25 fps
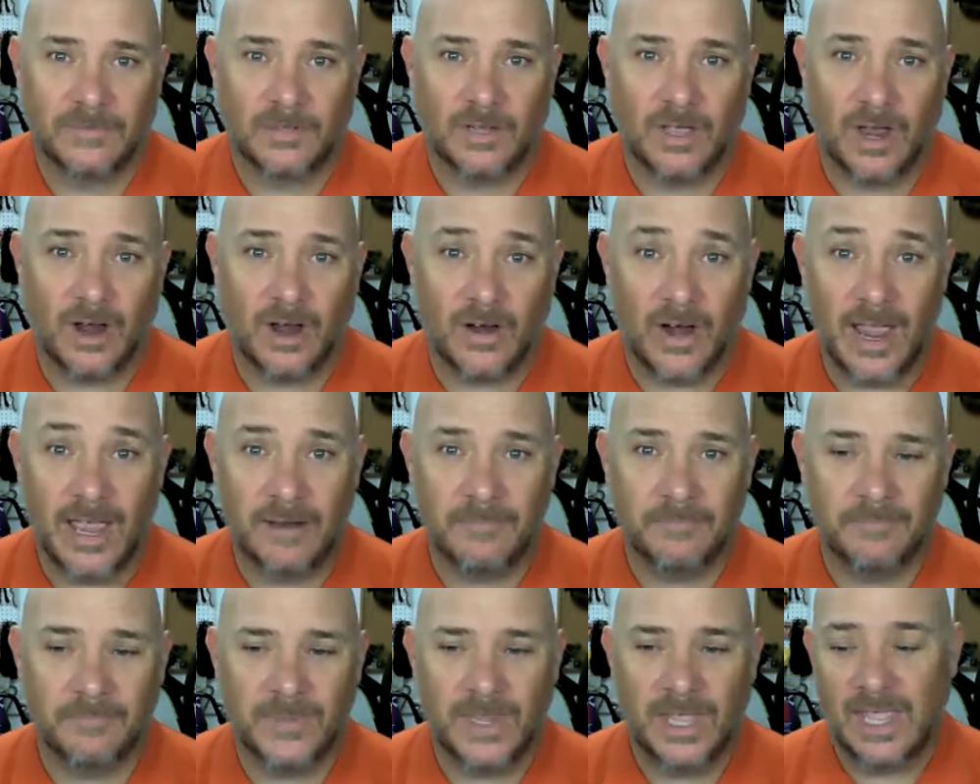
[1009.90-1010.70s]
All
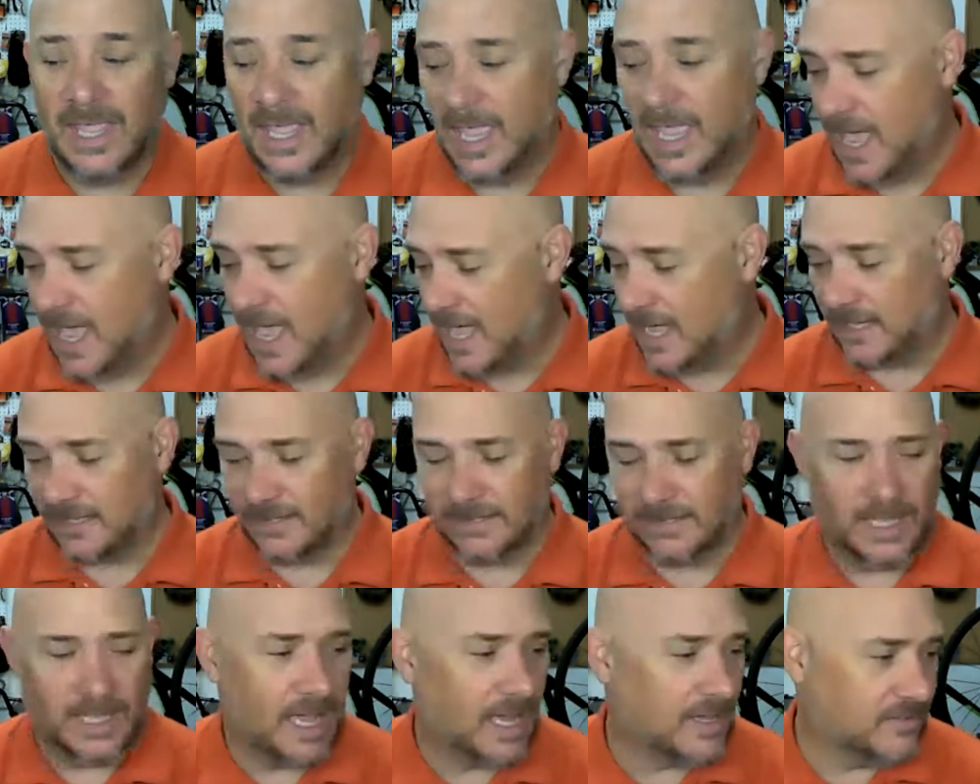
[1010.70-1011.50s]
right. Hey,
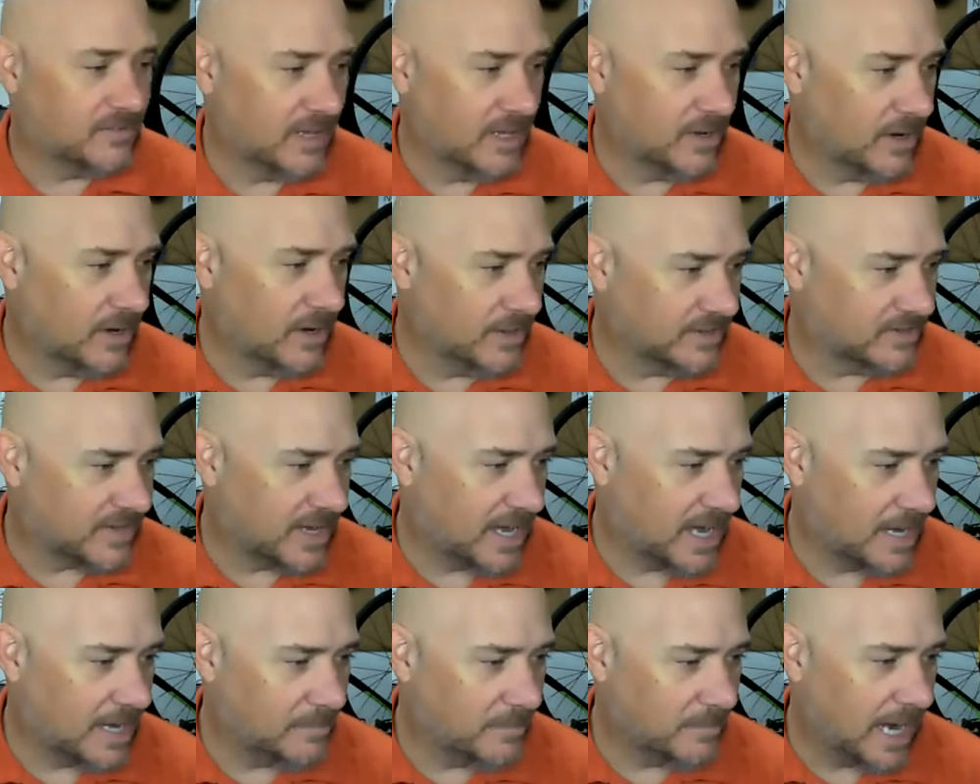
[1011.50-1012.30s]
I say it all the
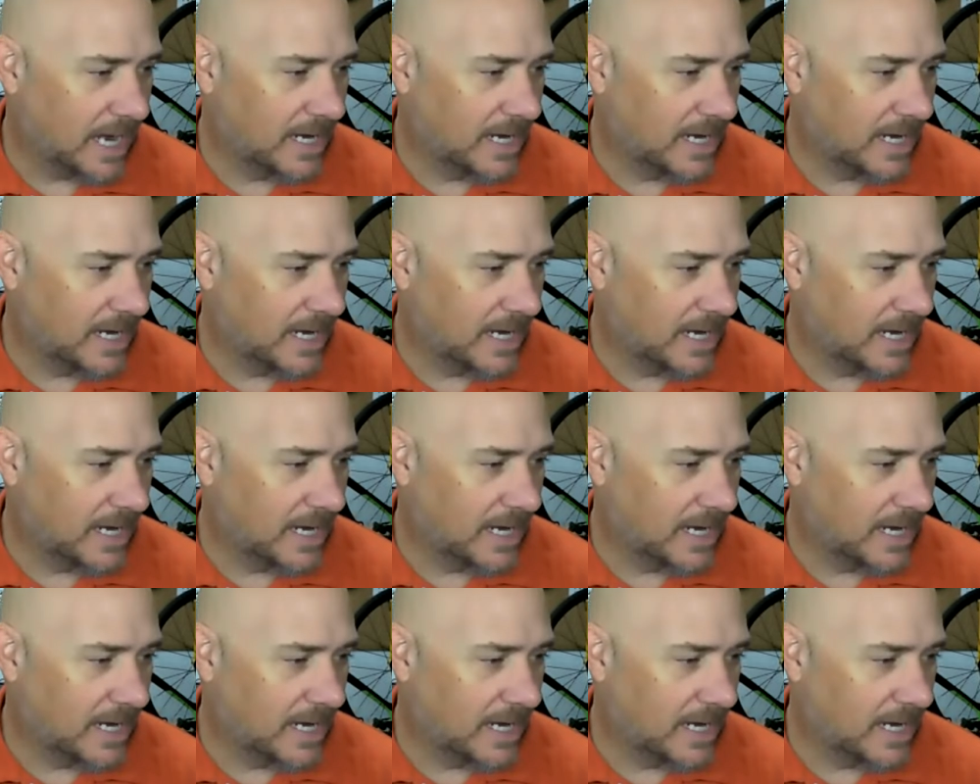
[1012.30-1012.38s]
time.